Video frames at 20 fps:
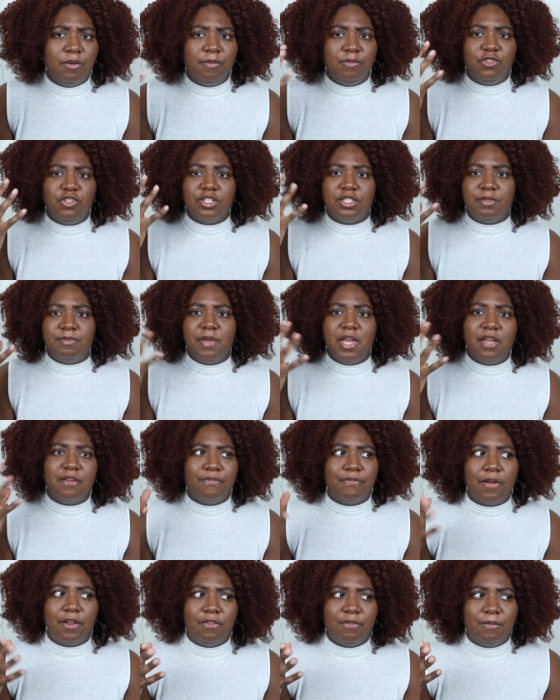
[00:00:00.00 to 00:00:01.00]
just make
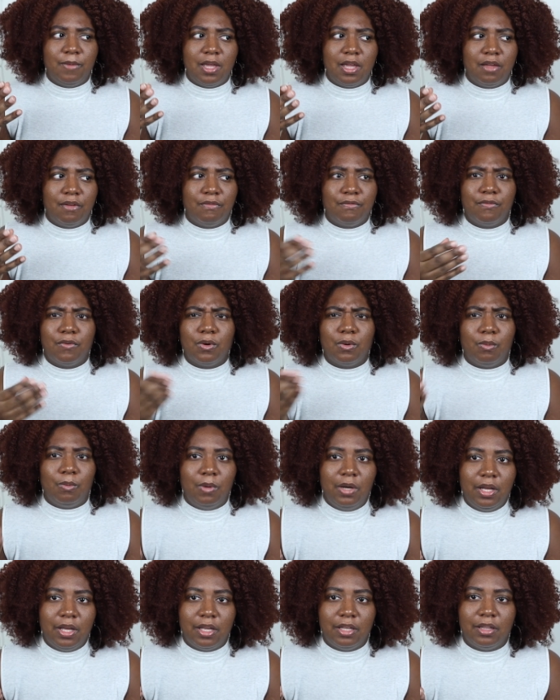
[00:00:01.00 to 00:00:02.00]
fun of me for
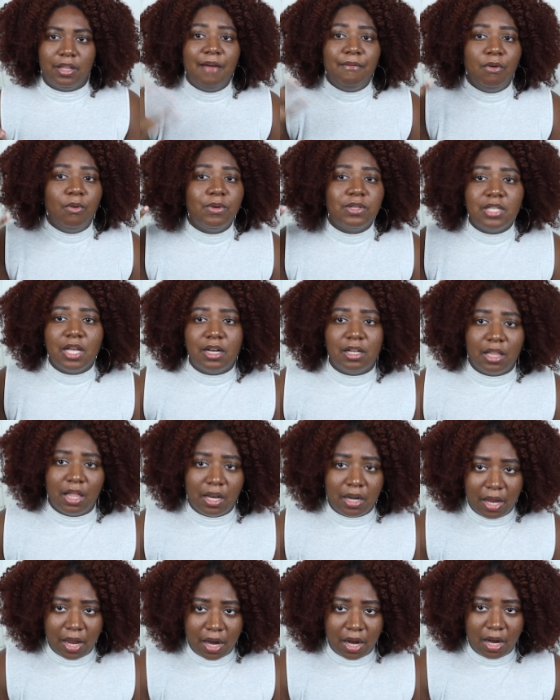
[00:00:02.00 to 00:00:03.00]
what? I've always had a lot
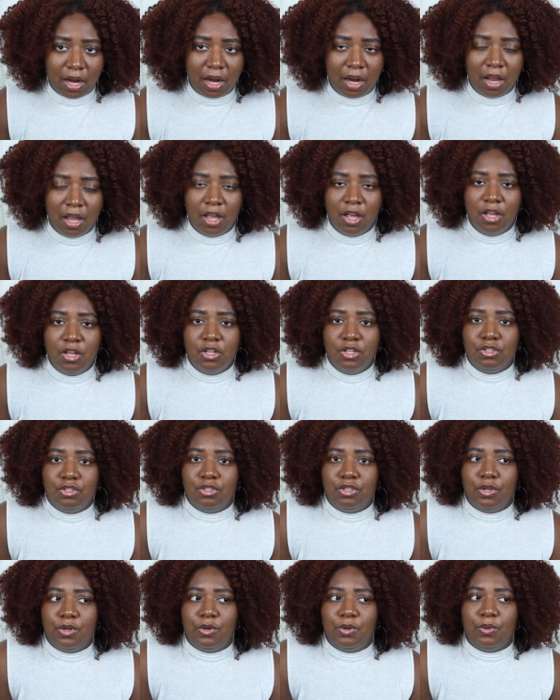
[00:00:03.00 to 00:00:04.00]
of hair.
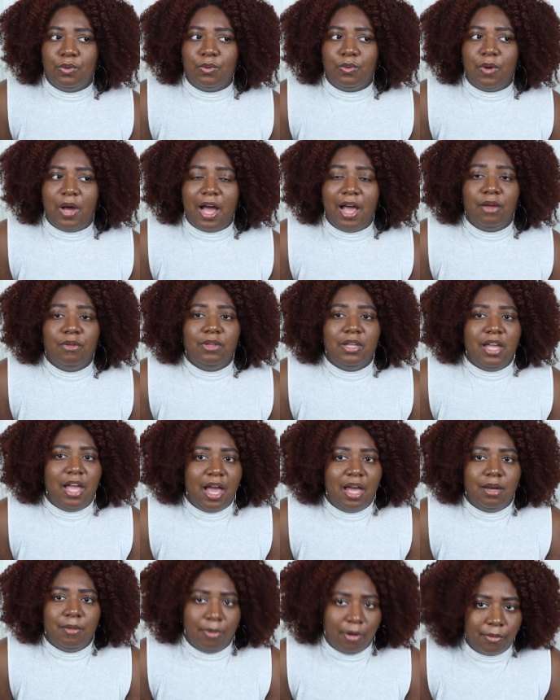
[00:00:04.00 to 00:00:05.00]
So I only
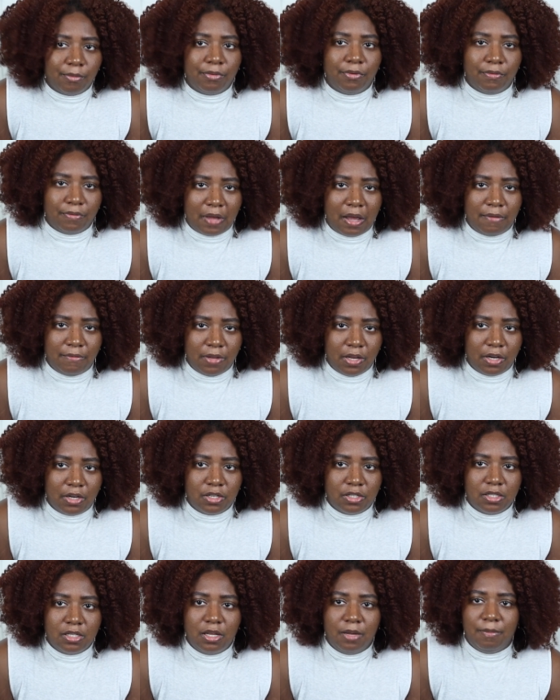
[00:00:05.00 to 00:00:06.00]
had a perm for 5
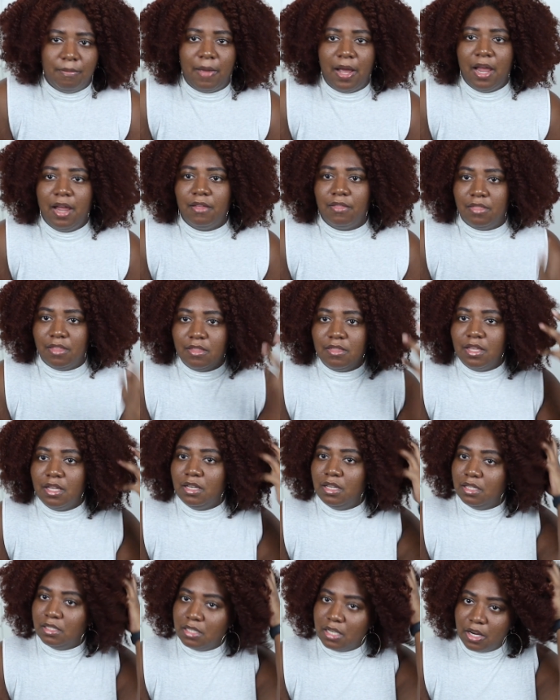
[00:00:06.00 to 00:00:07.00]
years. My hair, the
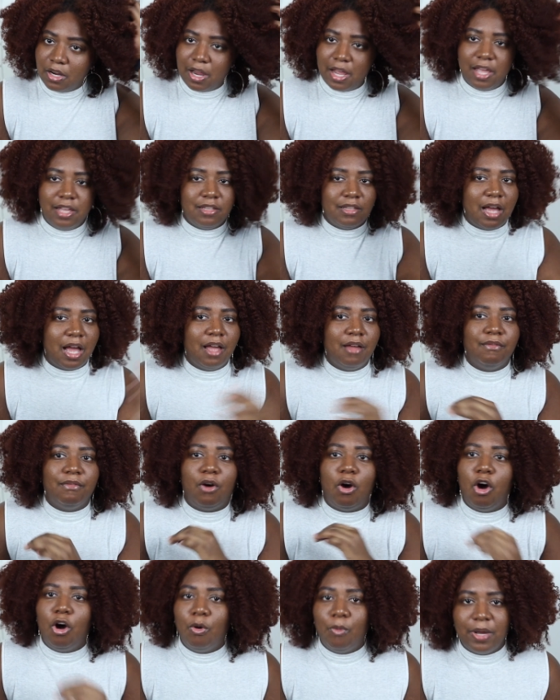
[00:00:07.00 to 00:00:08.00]
thickness here, I've
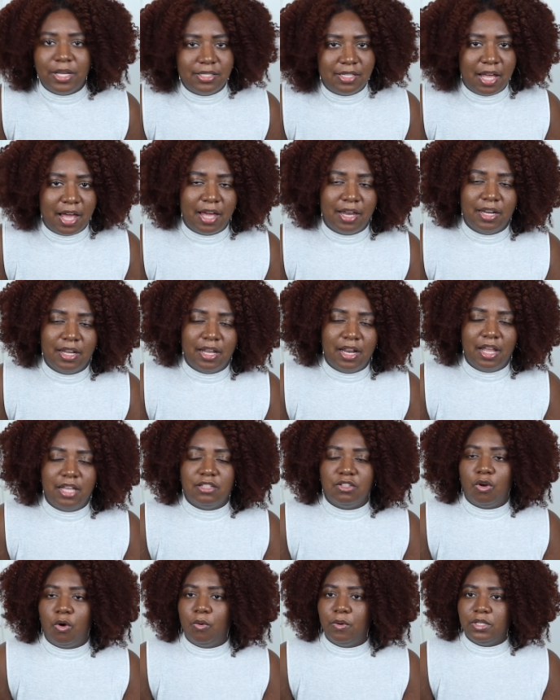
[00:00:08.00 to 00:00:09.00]
always had it.
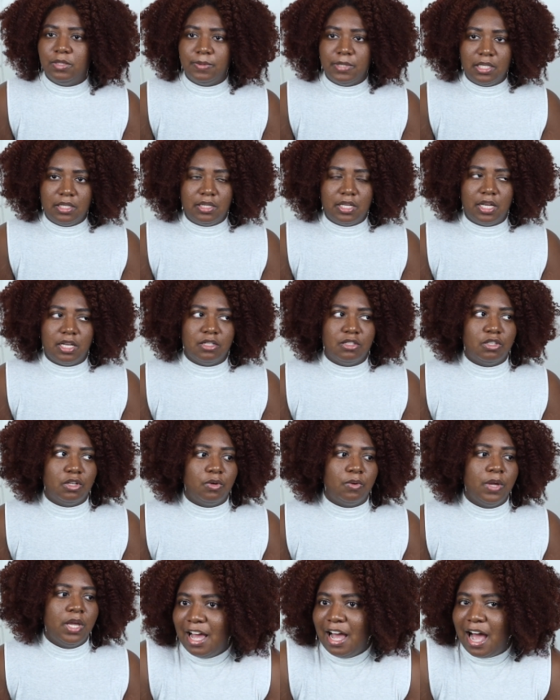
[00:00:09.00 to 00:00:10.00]
It's always been a thing.
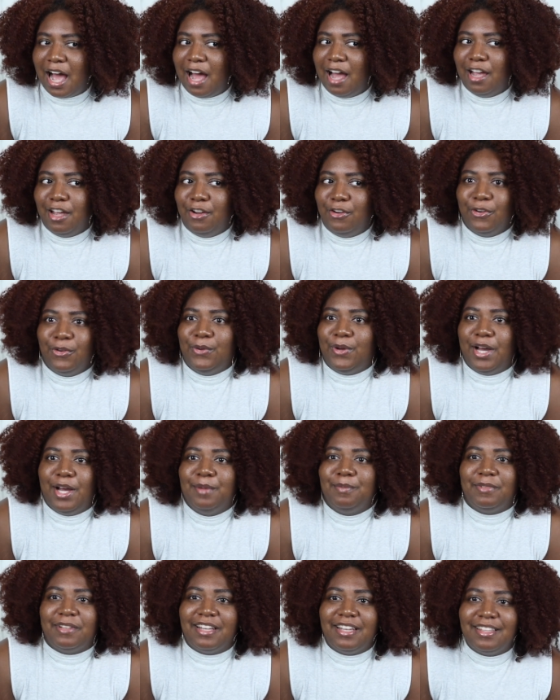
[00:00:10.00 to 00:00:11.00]
So I grew
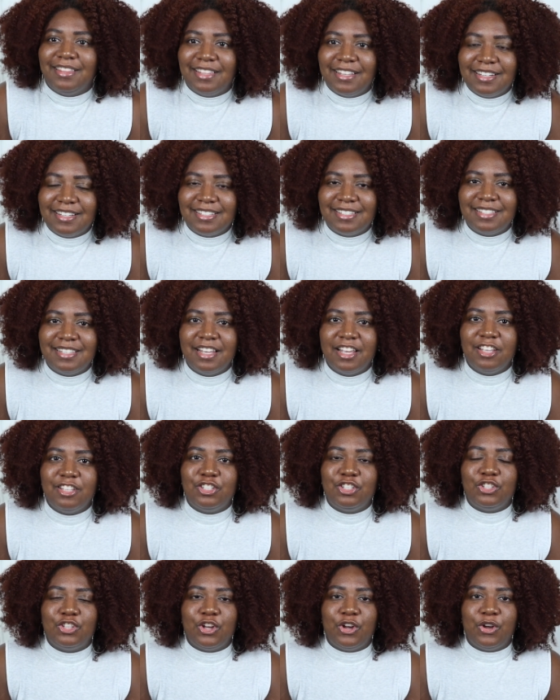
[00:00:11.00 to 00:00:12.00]
up like this.
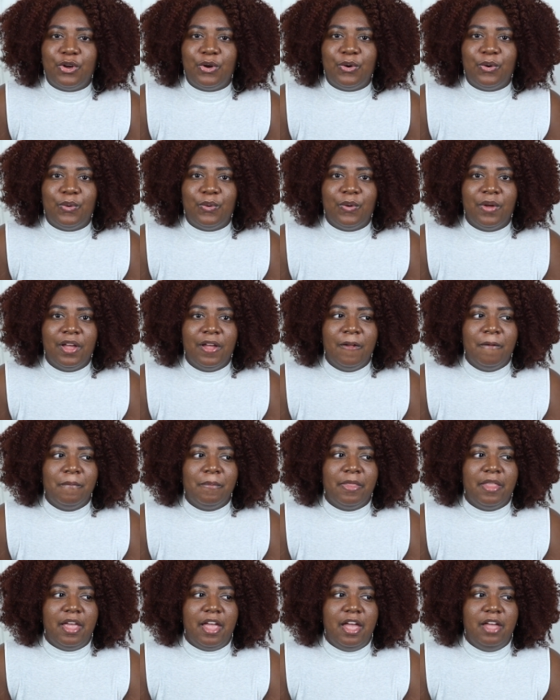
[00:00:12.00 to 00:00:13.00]
So
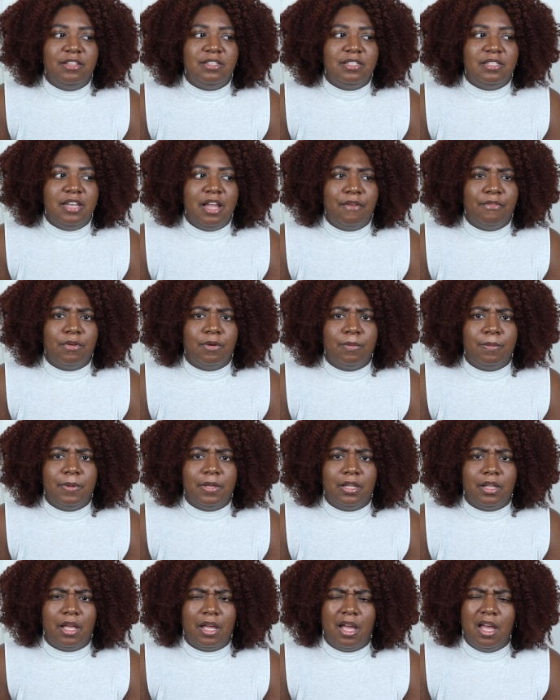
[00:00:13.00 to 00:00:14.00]
it's never
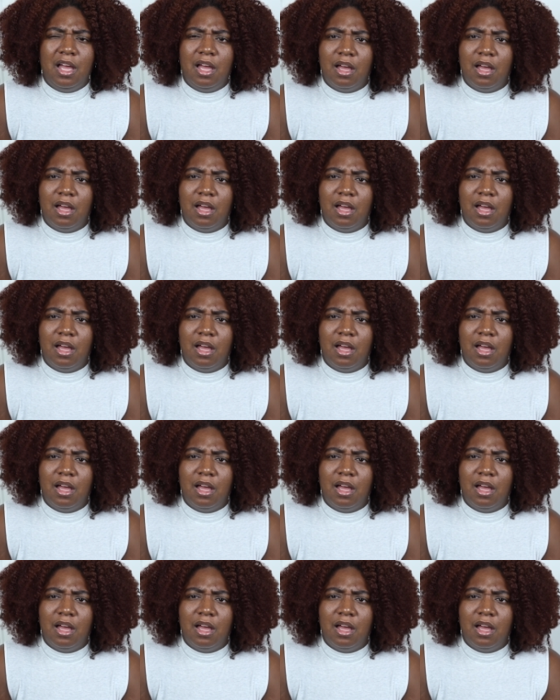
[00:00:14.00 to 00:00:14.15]
been like